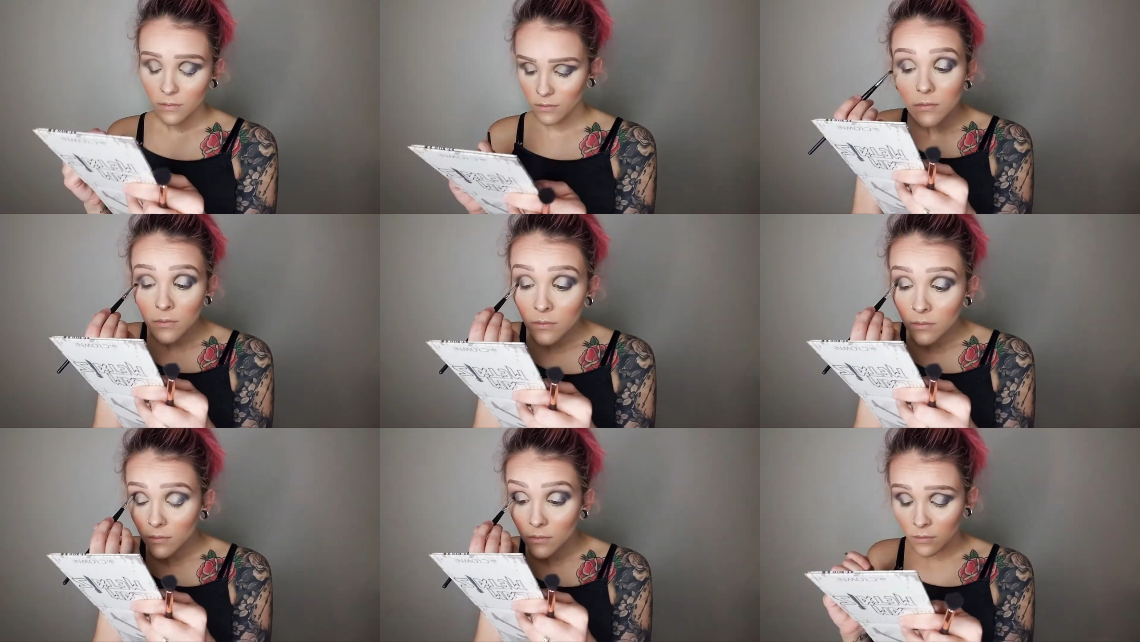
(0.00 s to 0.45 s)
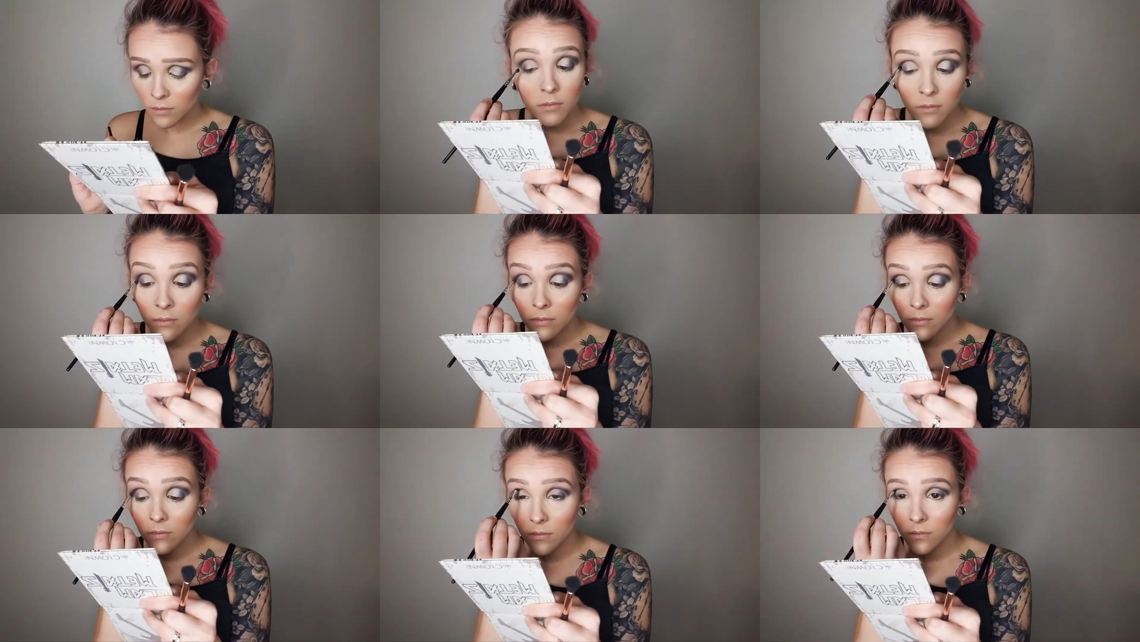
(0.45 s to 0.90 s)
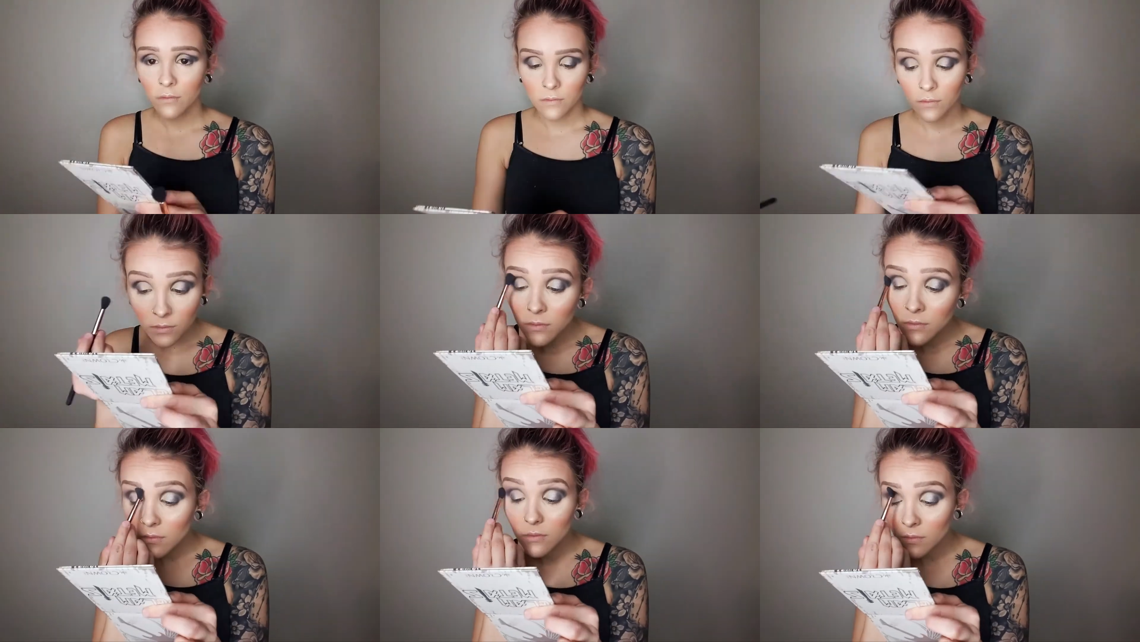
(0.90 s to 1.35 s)

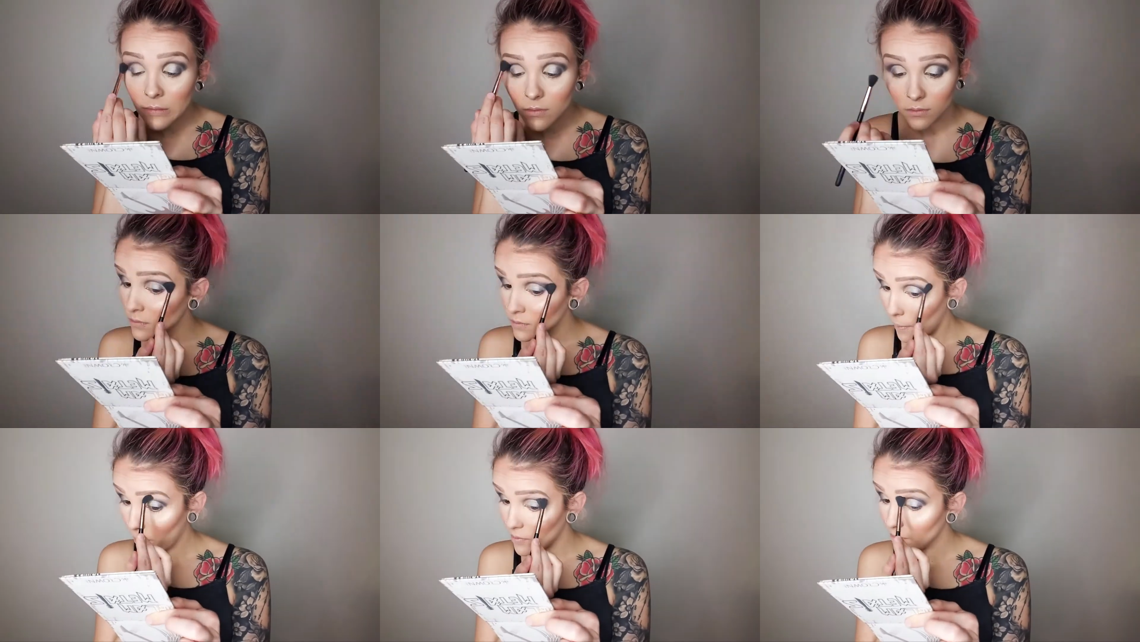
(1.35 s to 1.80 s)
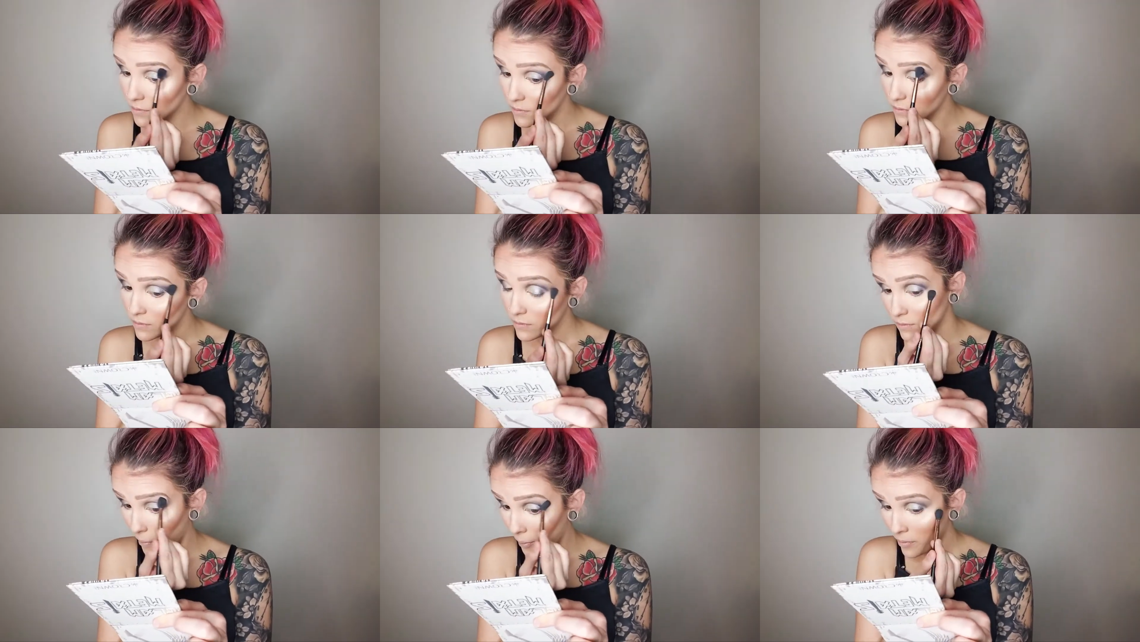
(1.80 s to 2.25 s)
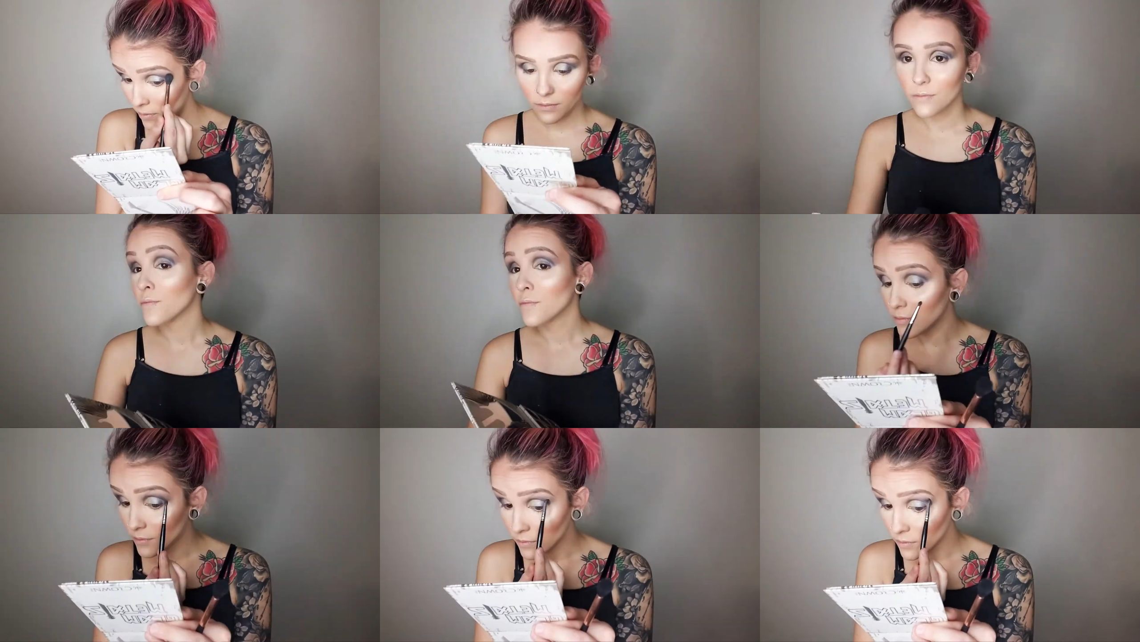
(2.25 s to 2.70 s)

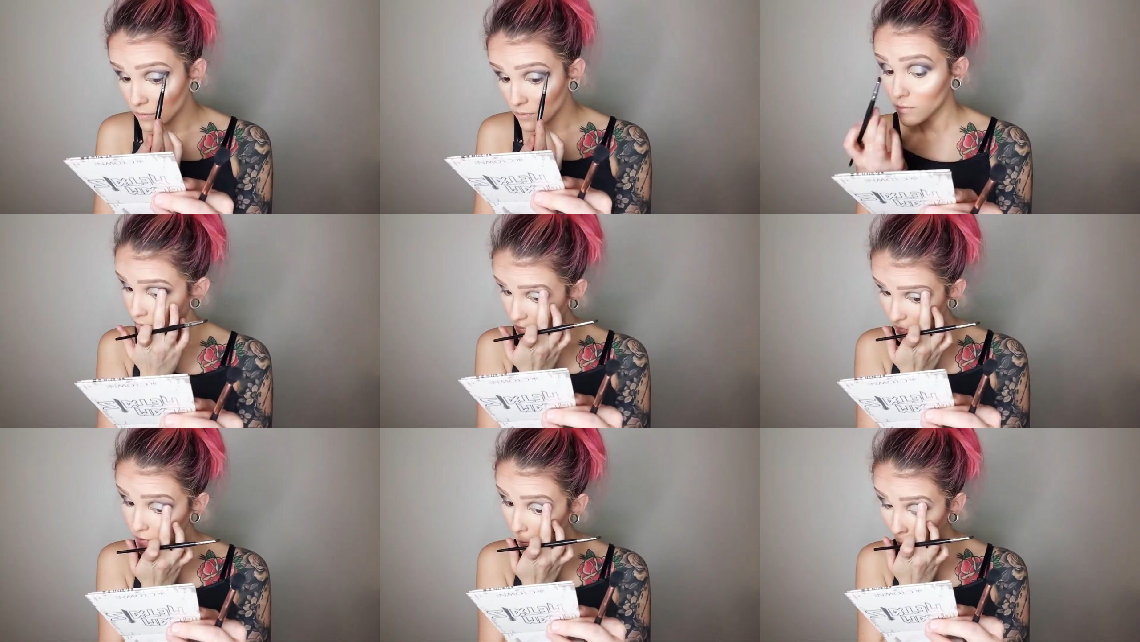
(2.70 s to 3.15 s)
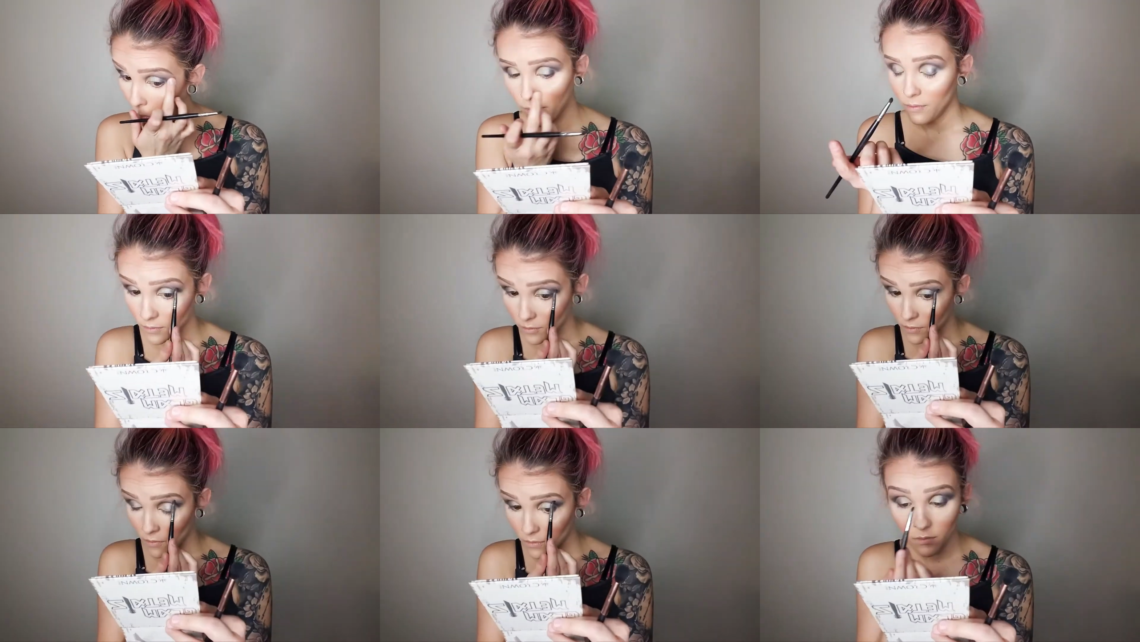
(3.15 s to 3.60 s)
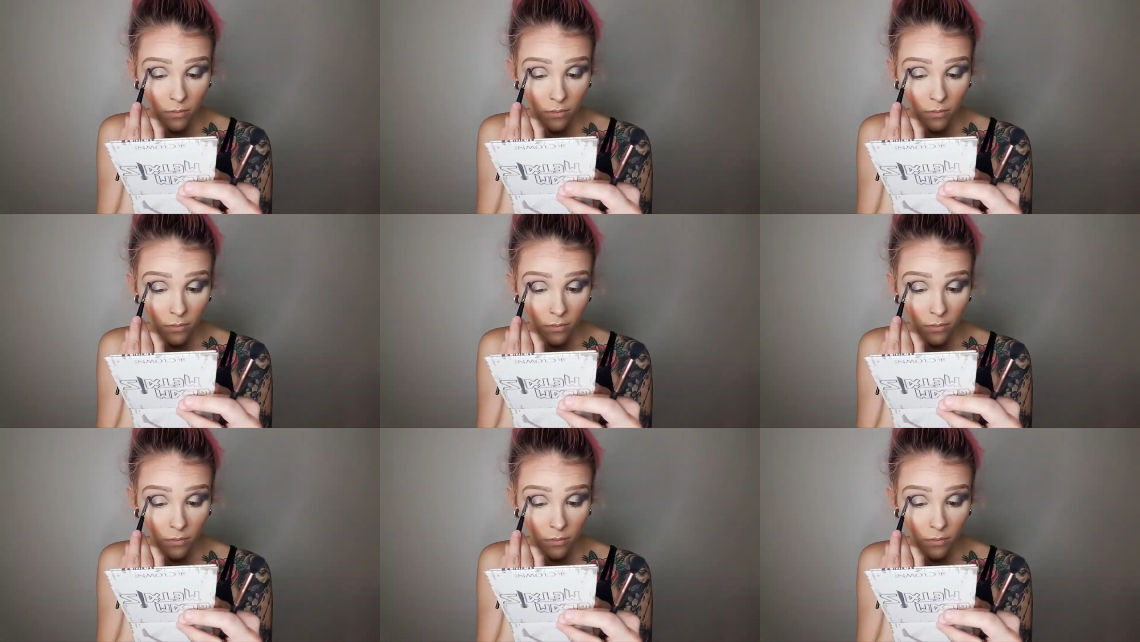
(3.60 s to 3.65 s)
Nothing is said.